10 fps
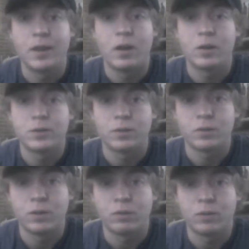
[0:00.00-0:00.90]

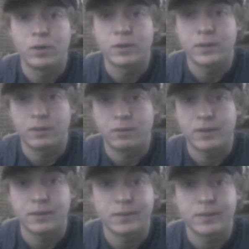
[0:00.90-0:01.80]
133 yards on the
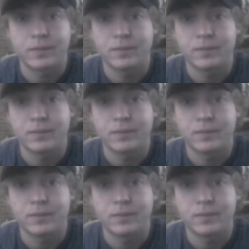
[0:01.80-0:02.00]
ground, so